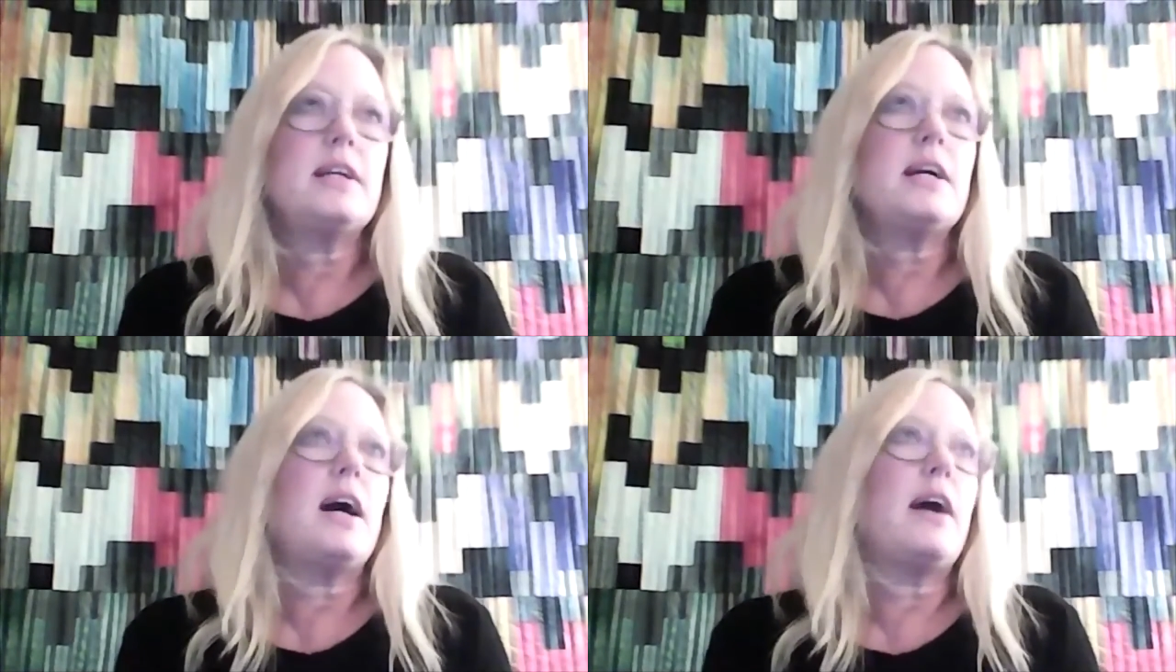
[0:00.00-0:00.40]

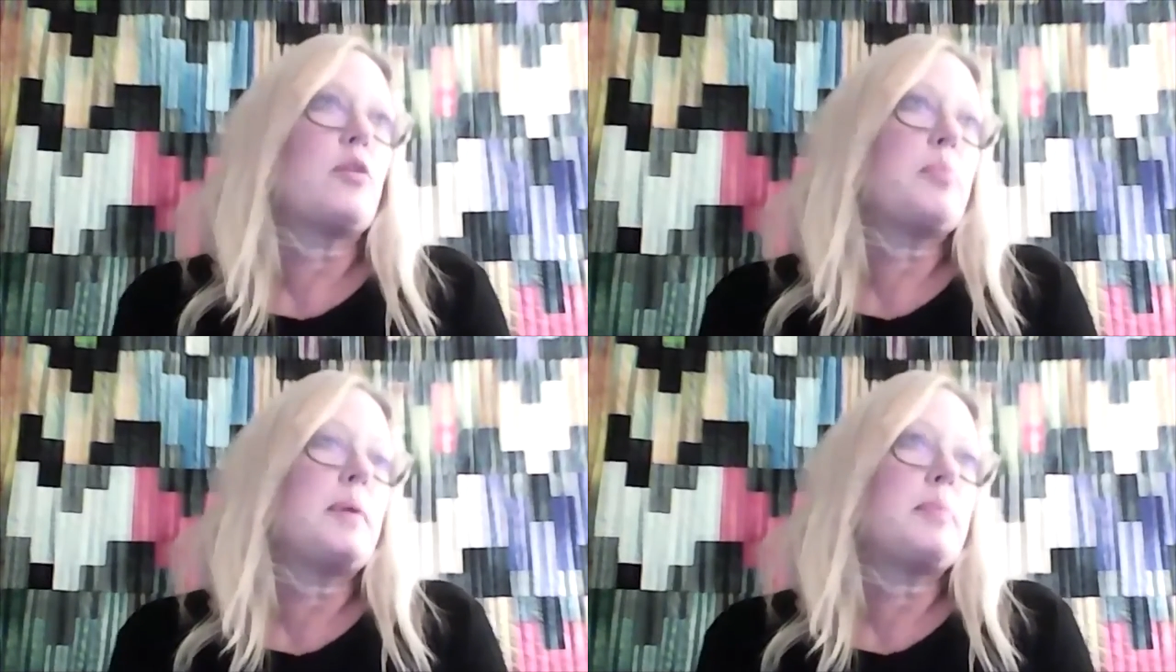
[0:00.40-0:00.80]
Other
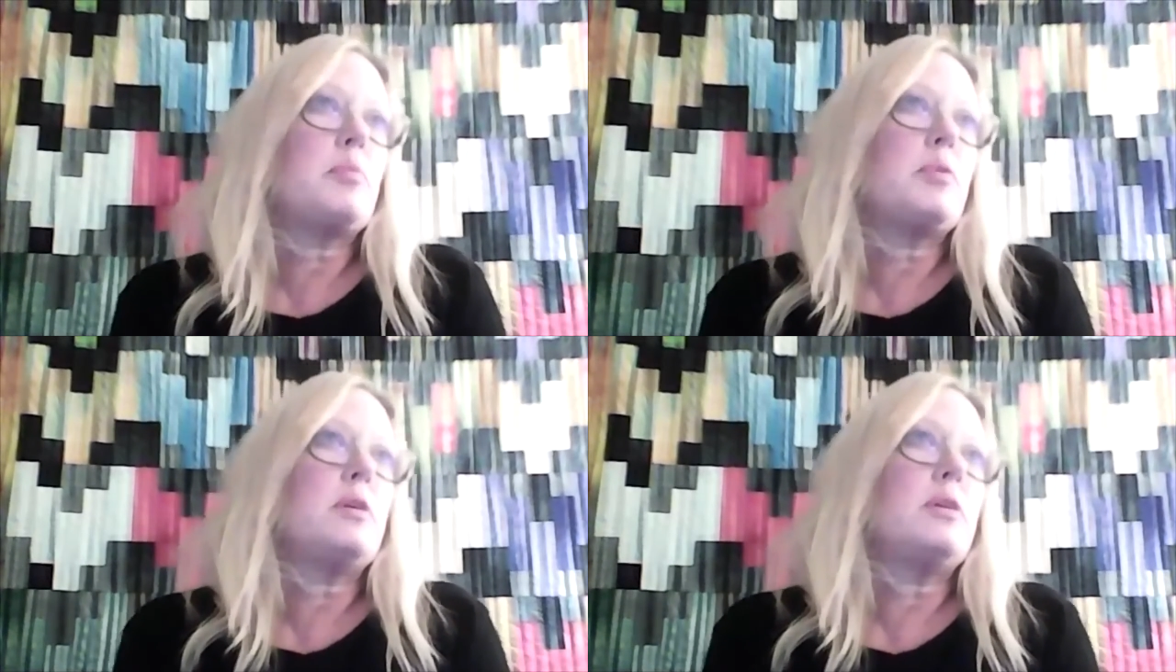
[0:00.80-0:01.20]
people
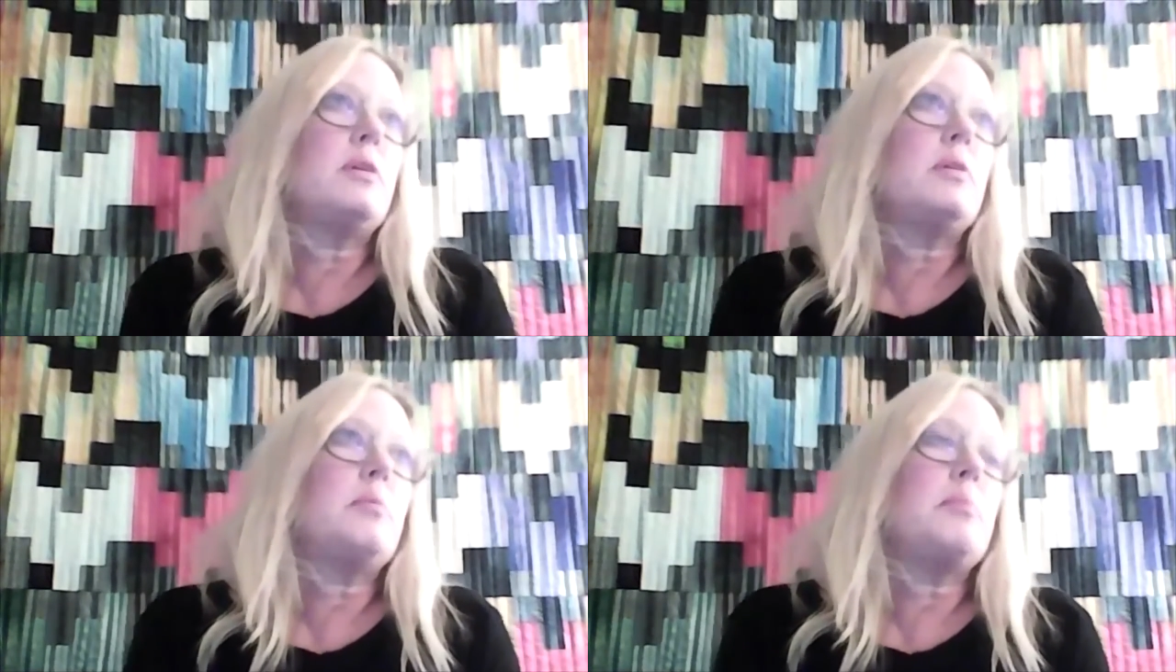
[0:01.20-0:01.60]
will
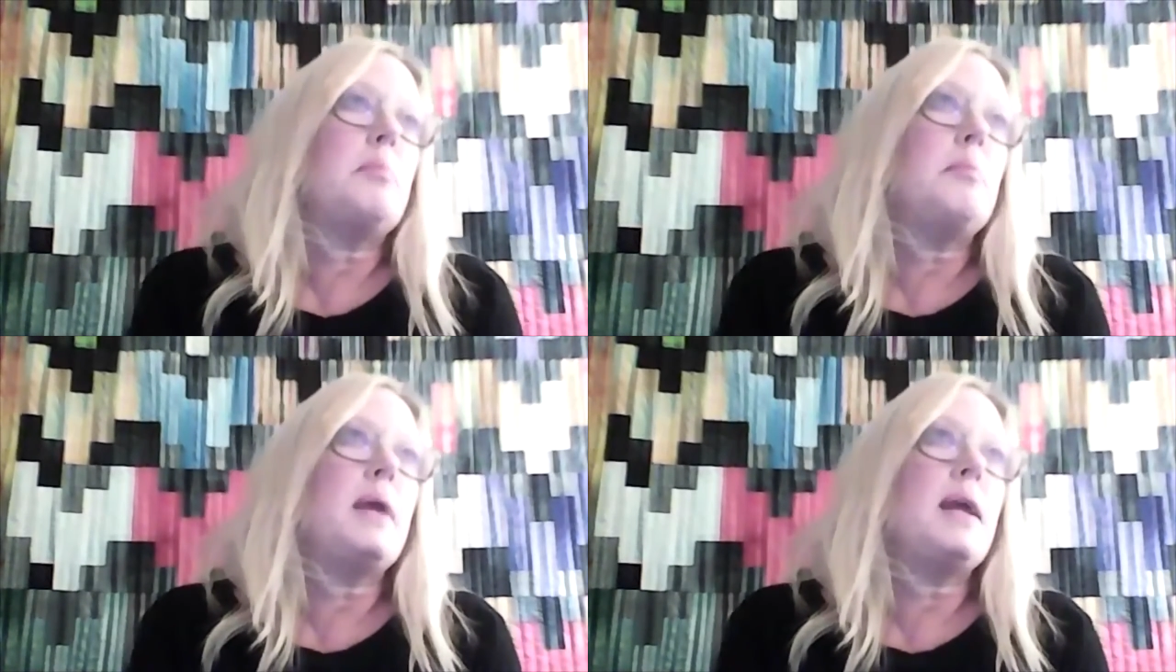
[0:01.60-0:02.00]

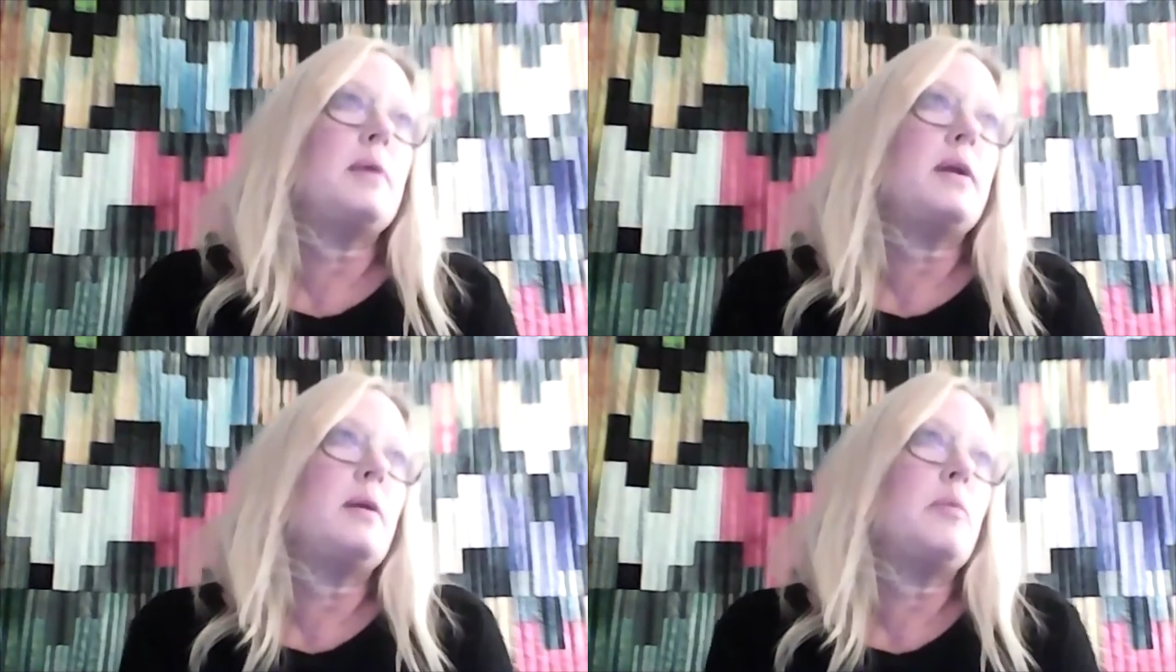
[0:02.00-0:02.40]

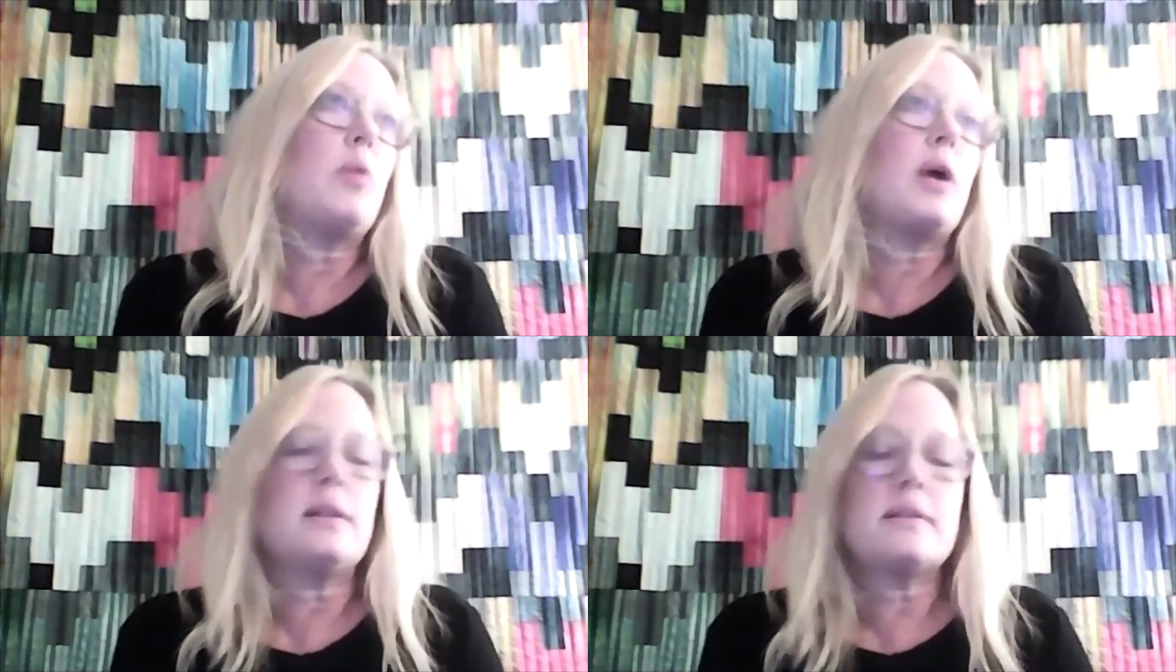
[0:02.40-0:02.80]
maybe want
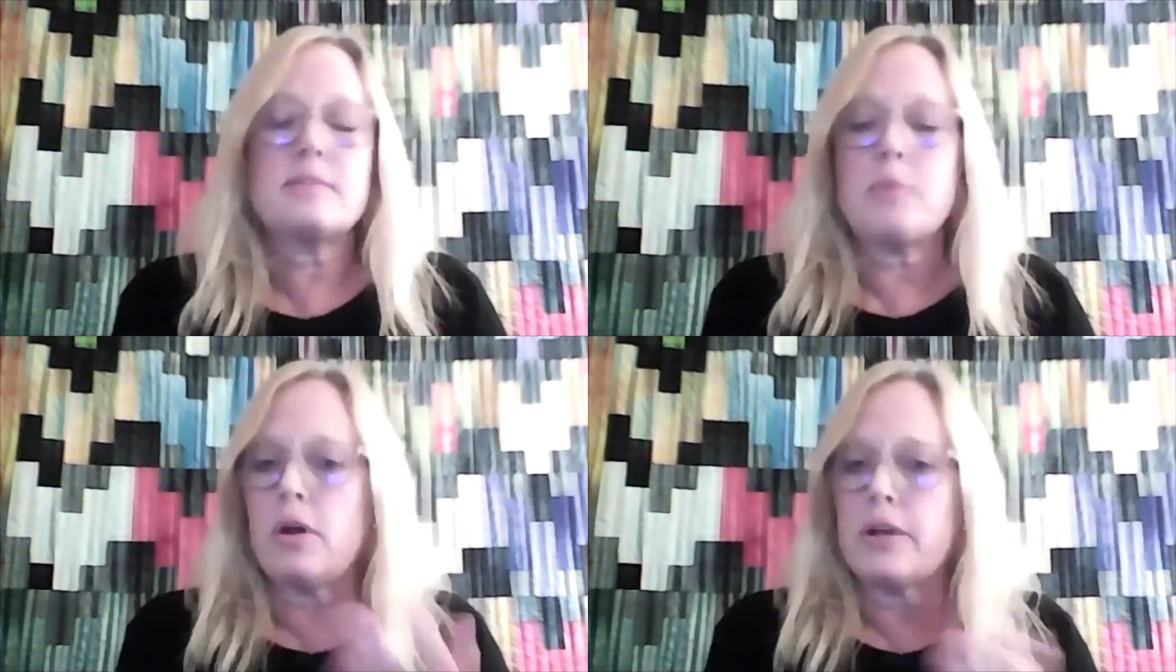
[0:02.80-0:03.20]
a
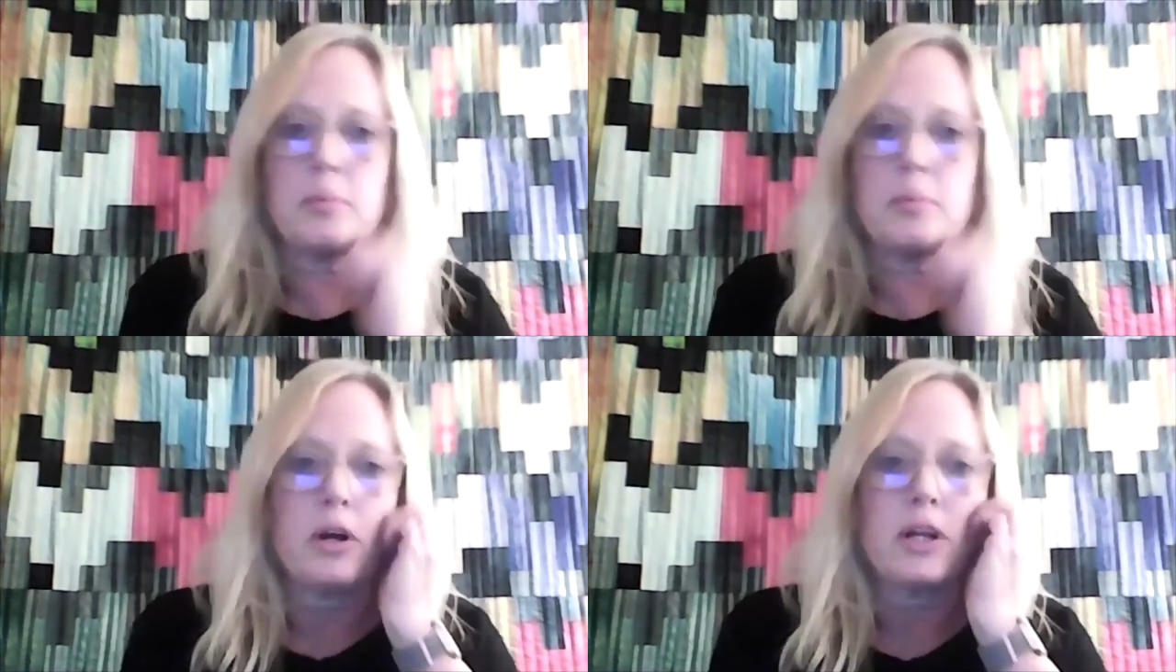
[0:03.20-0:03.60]
small
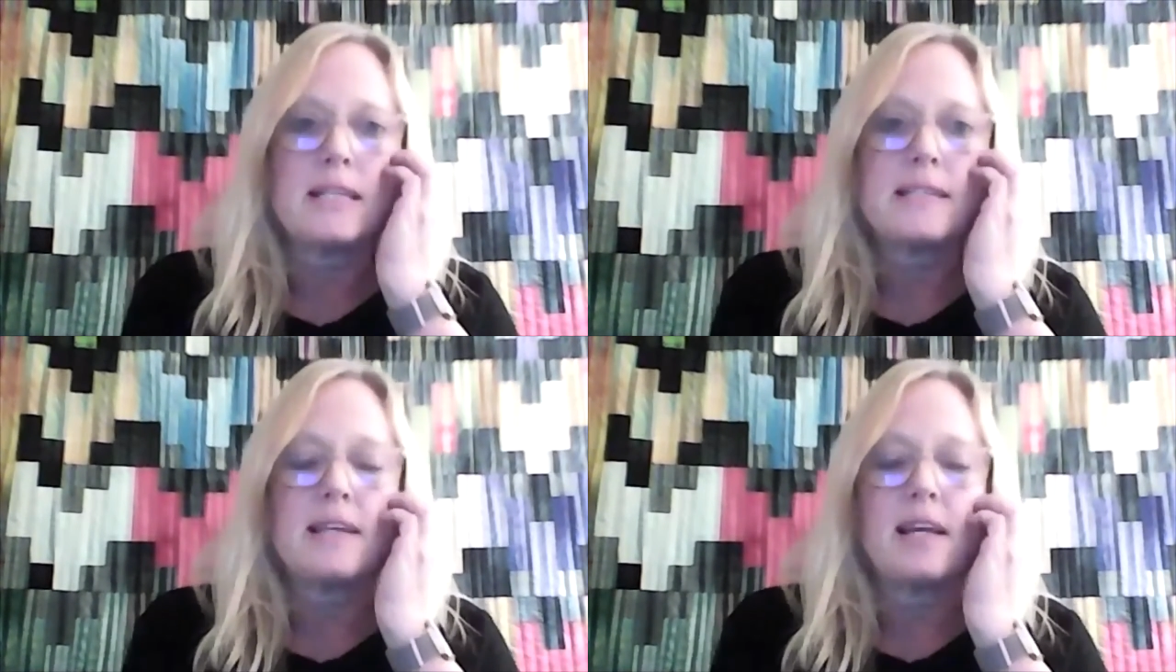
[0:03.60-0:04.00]
earmark and
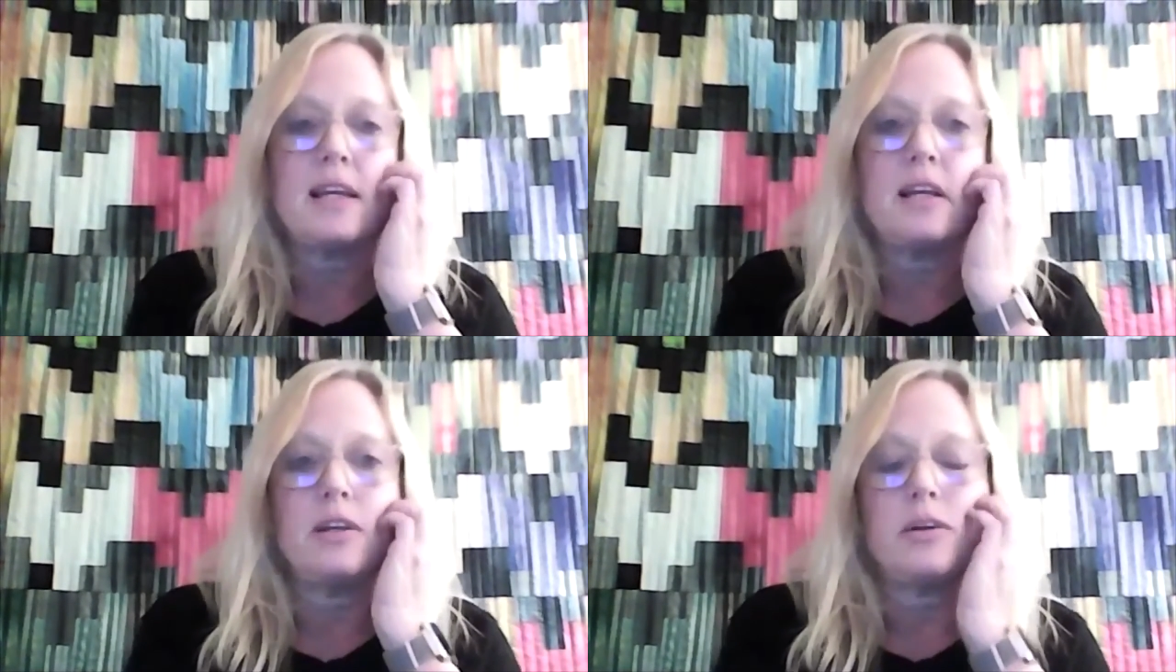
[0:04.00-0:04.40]
say,
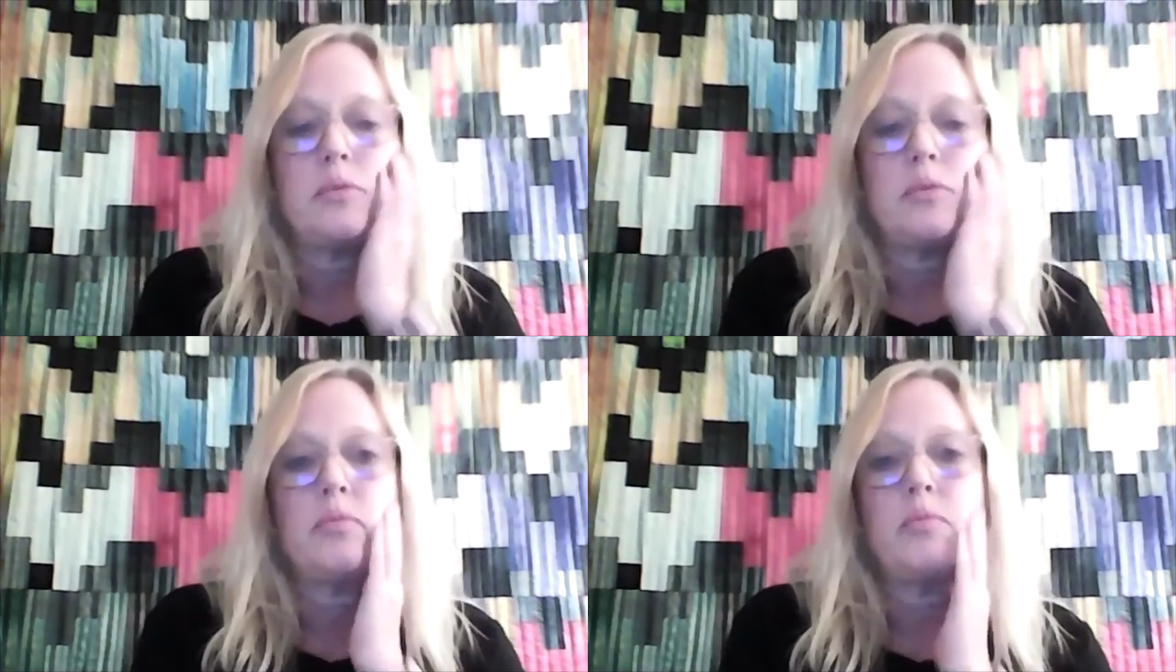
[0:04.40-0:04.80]
you know,